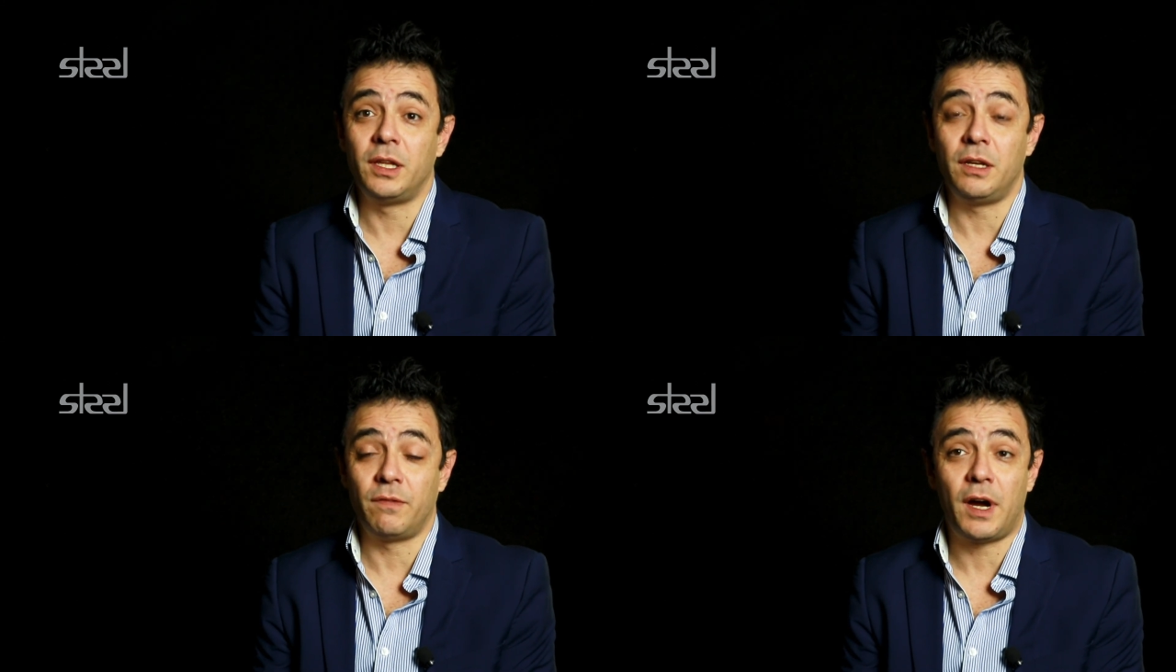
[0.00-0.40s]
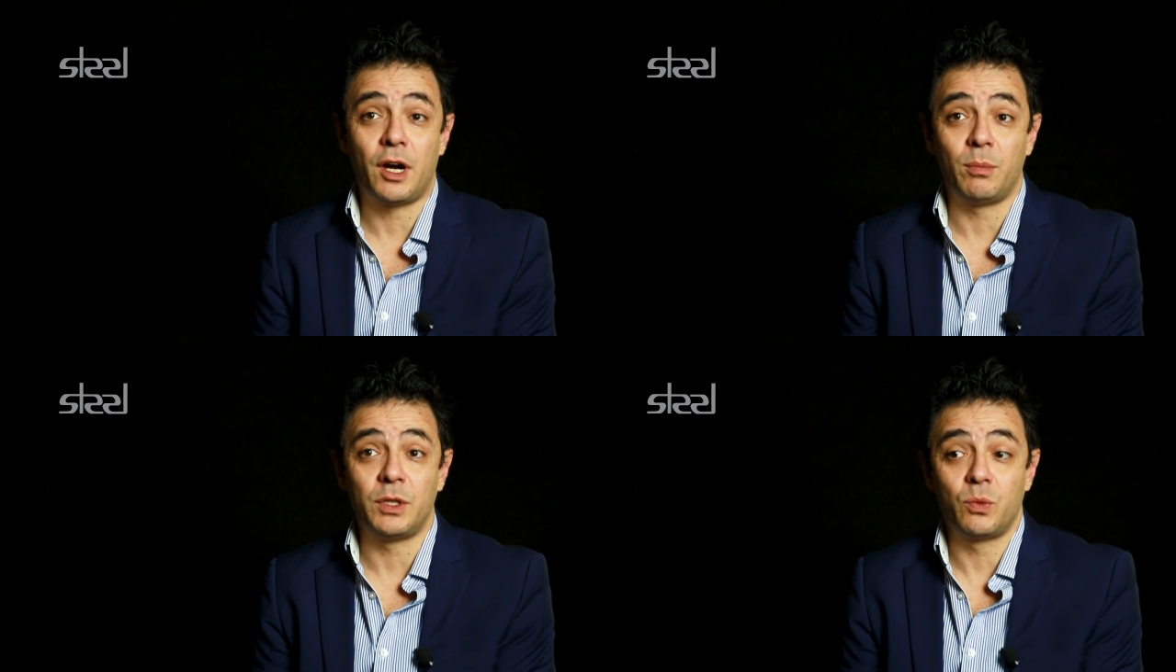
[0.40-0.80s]

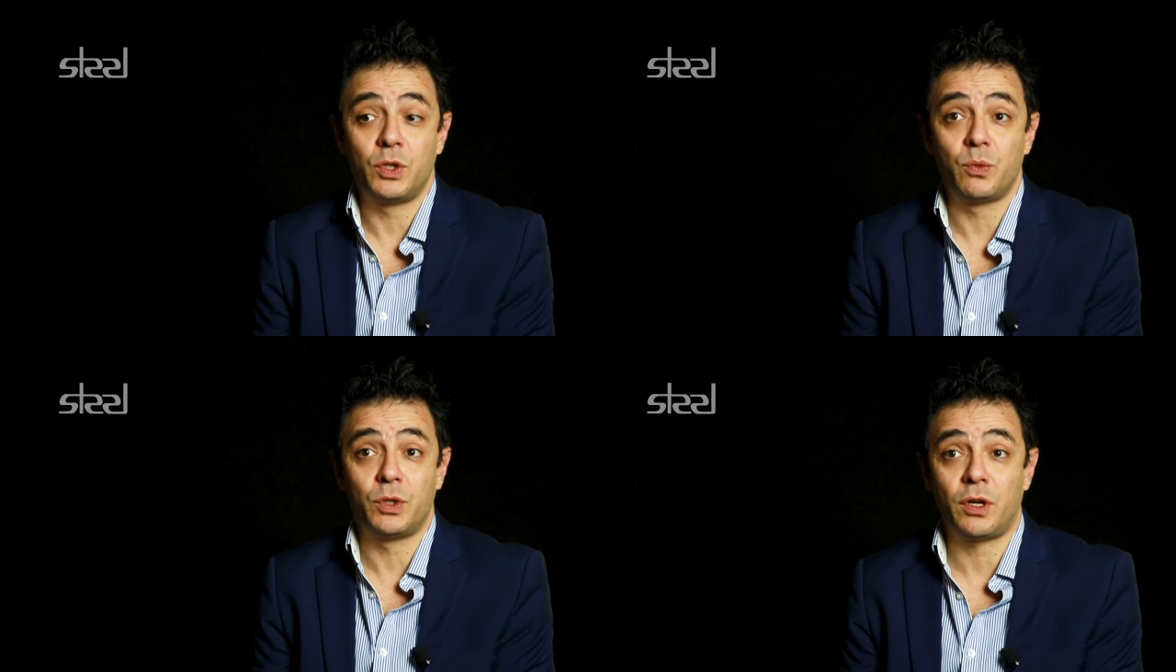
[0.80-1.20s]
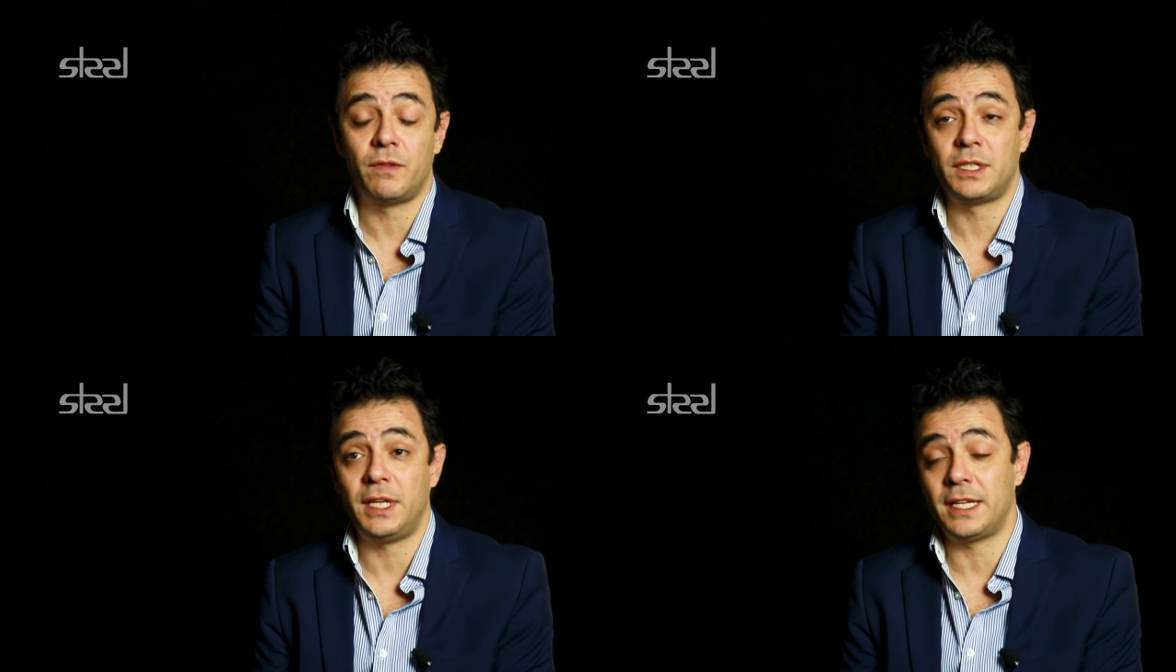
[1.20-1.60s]
environment, which
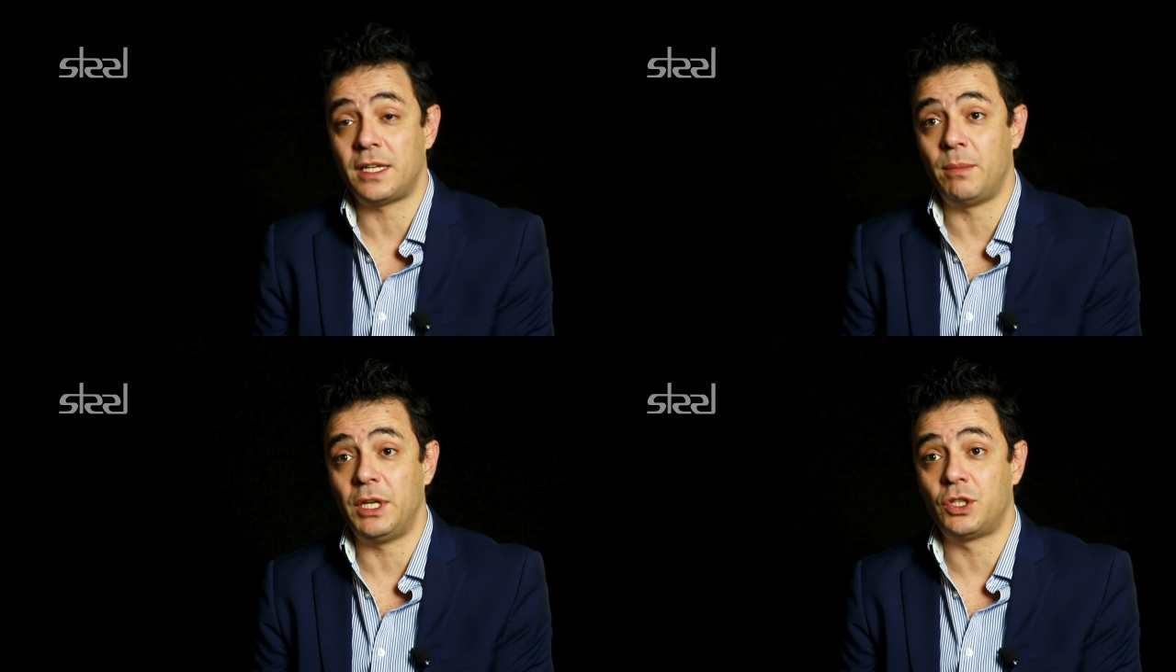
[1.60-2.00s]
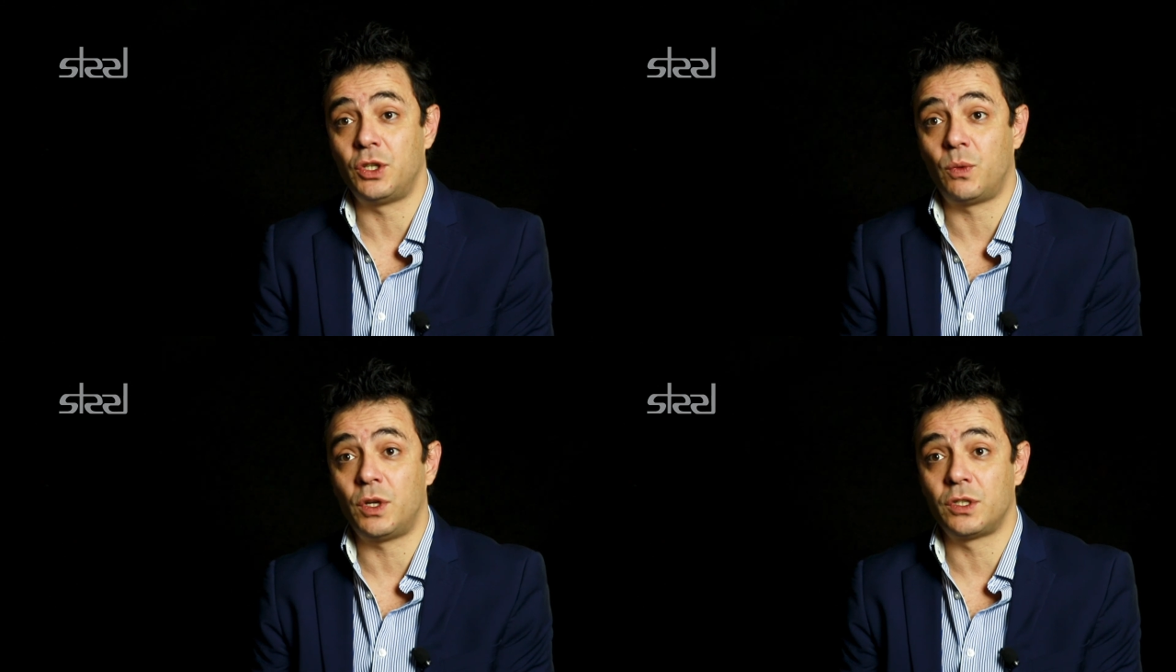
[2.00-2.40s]
obviously, as I
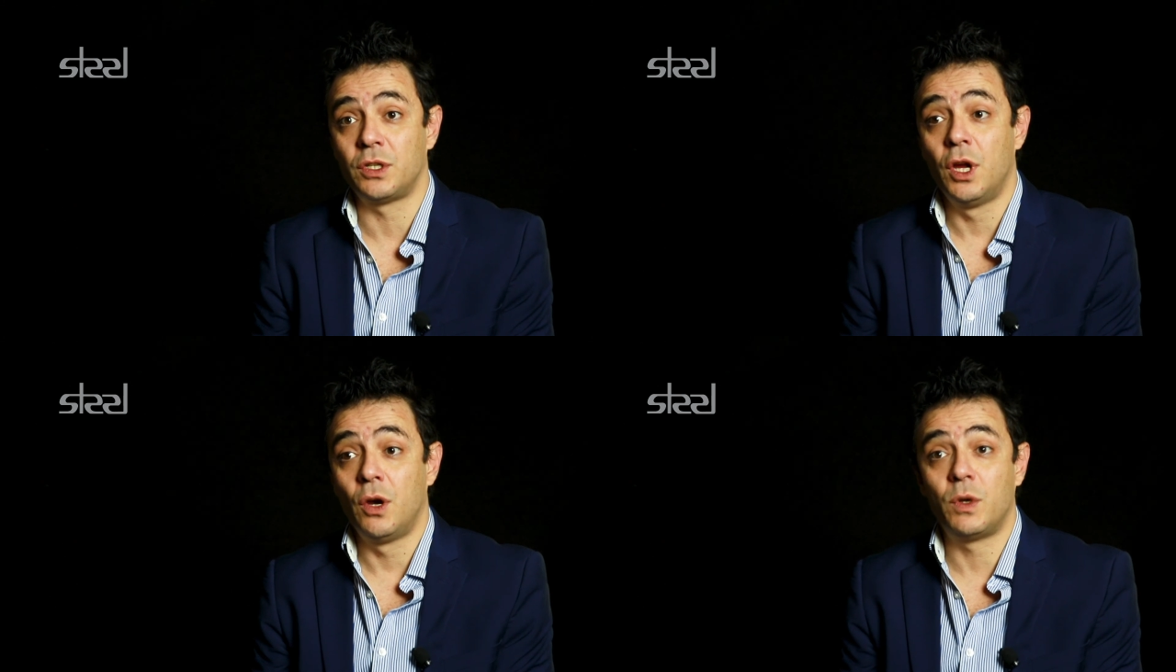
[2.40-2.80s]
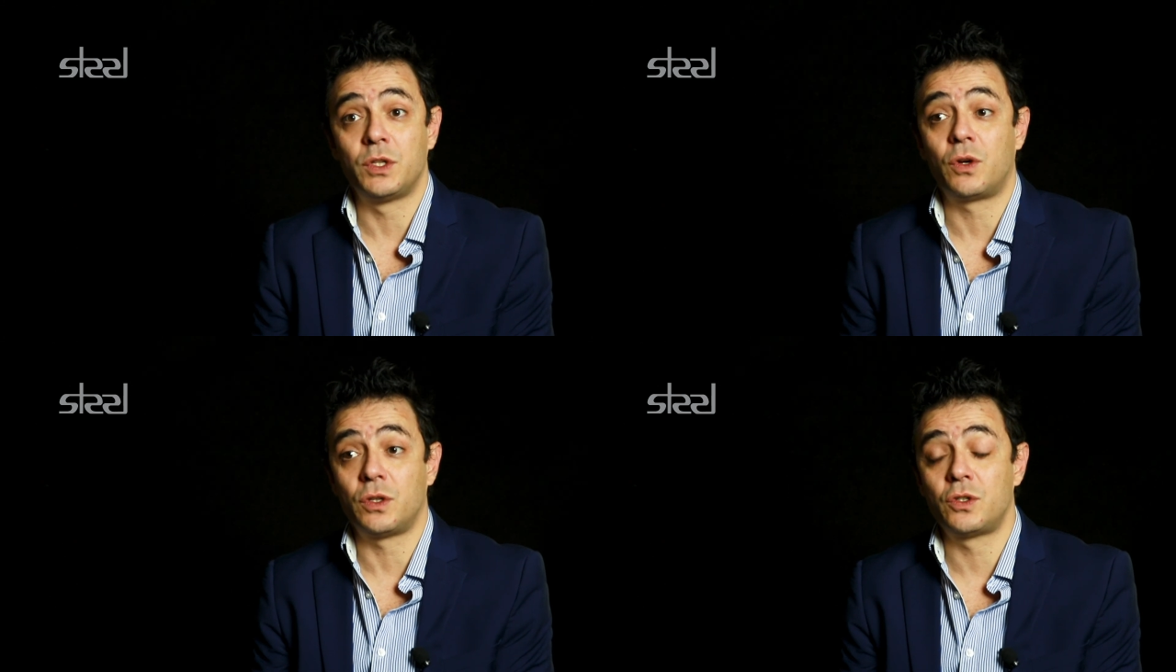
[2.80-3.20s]
mentioned, was a
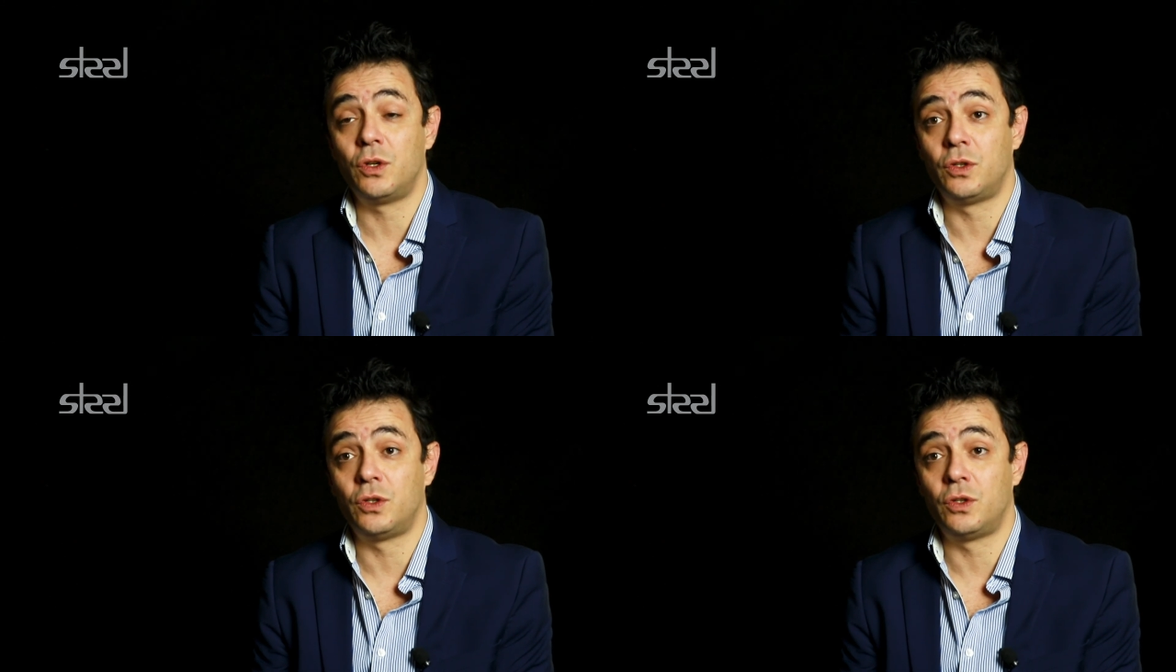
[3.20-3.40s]
concern